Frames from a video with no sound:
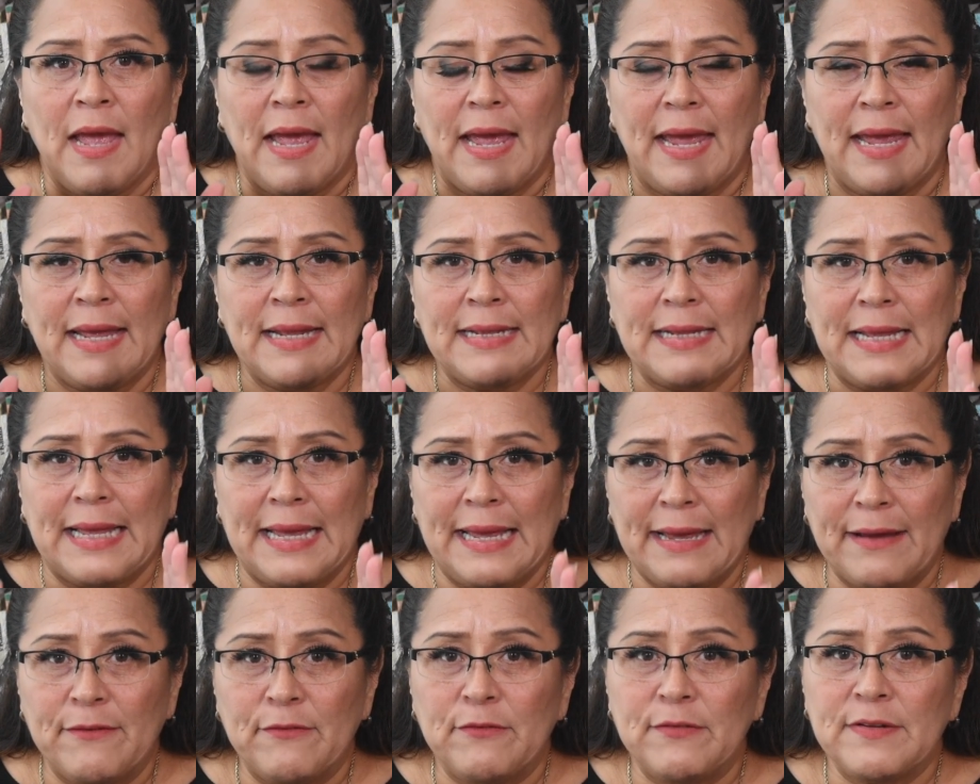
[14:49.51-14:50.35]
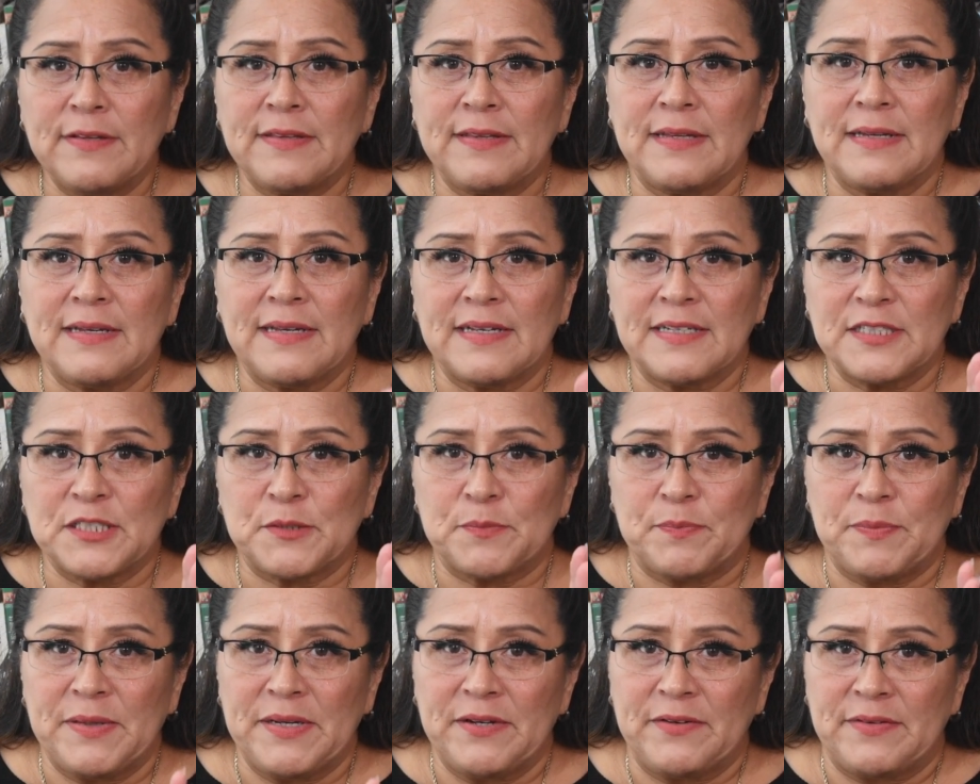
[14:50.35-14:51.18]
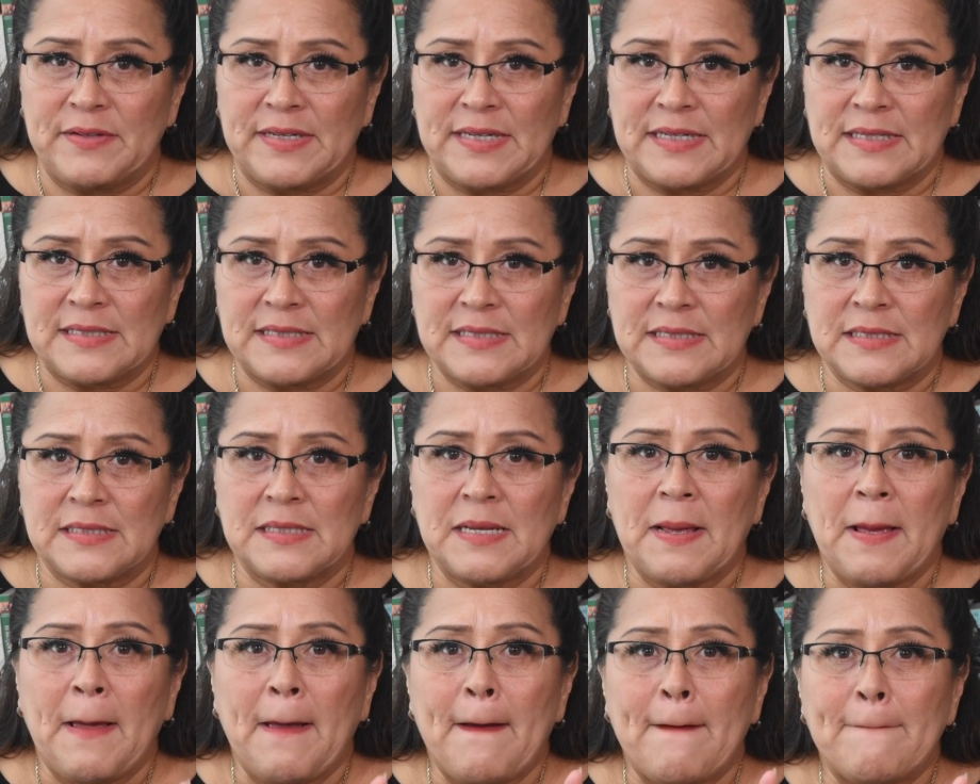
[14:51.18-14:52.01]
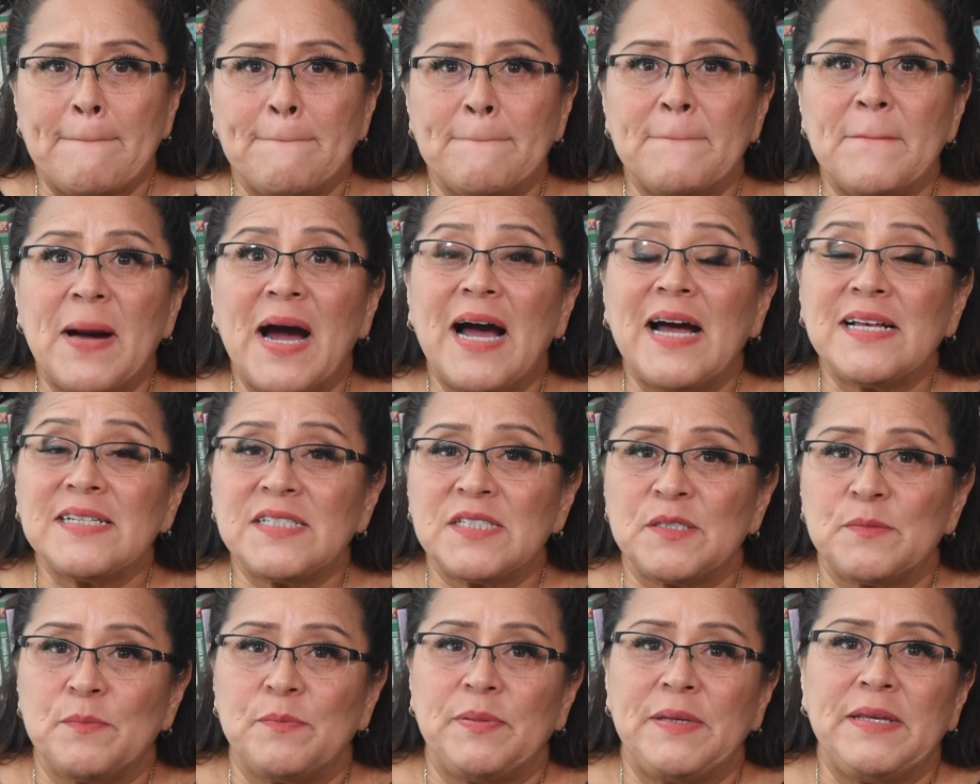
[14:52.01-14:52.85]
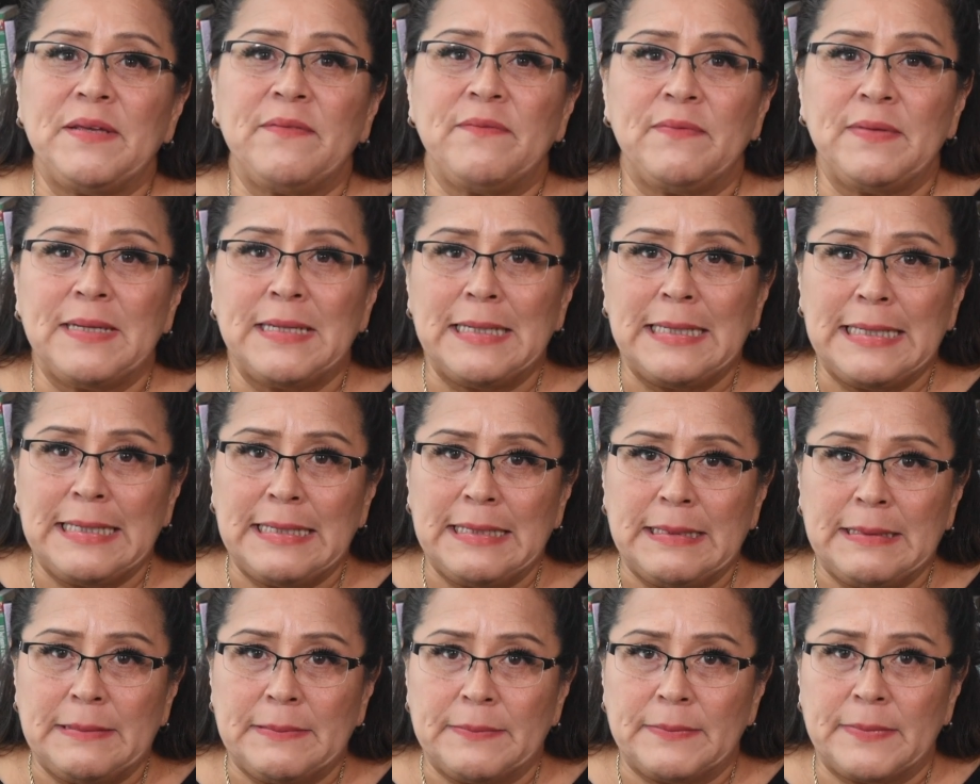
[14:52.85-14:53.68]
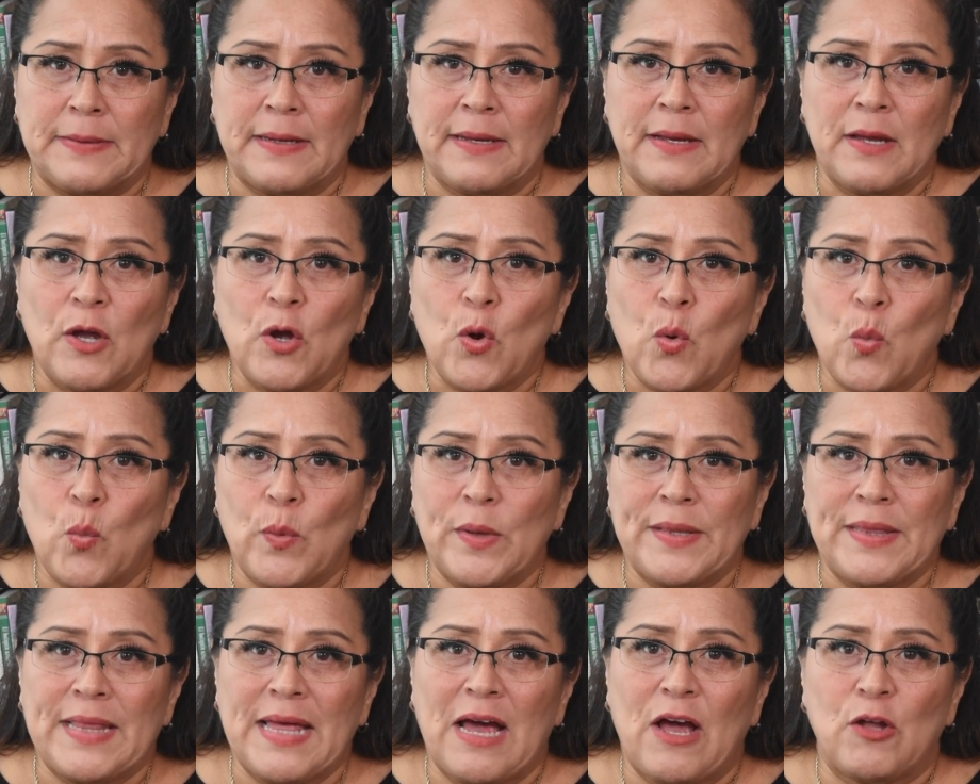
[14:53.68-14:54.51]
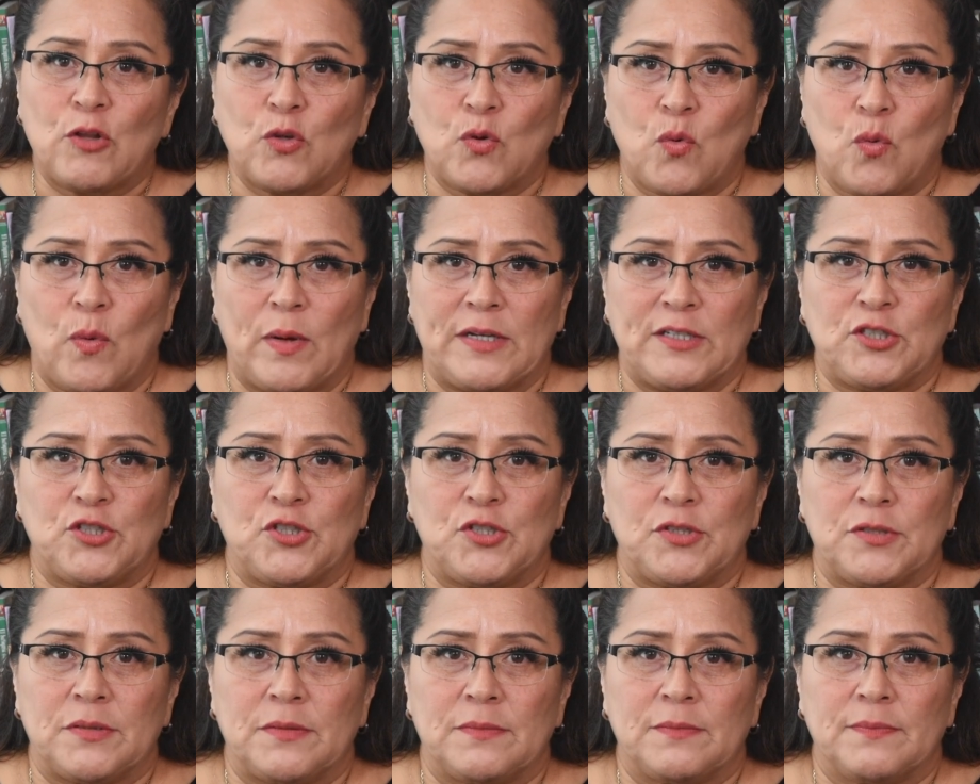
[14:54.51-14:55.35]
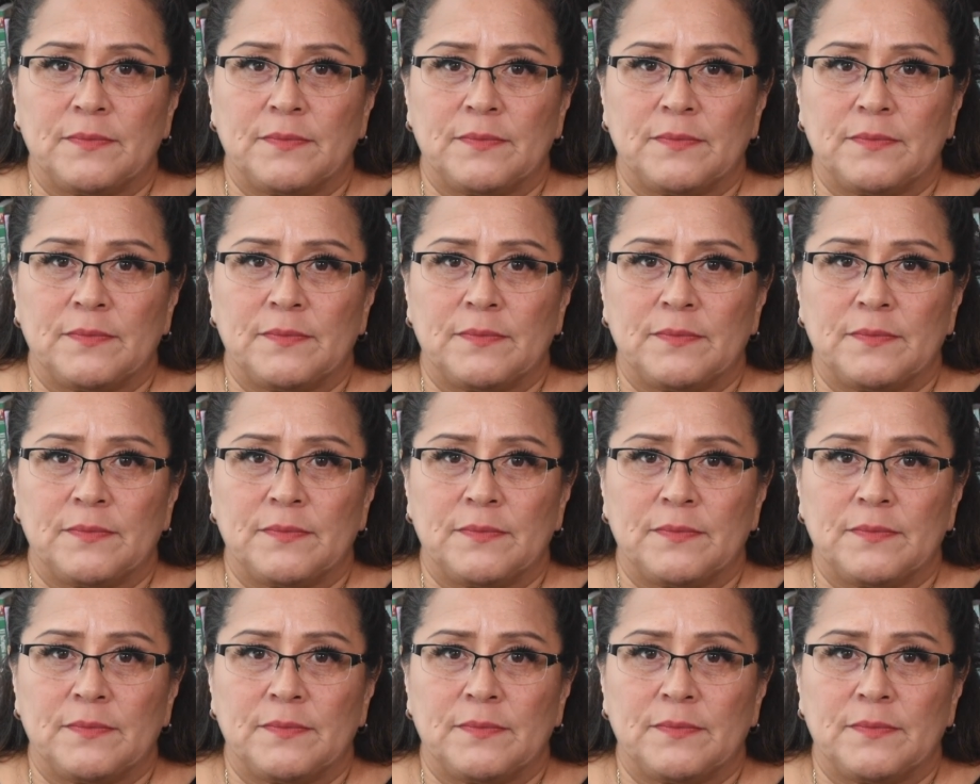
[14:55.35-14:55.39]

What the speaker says: And everything experienced must be believed without question.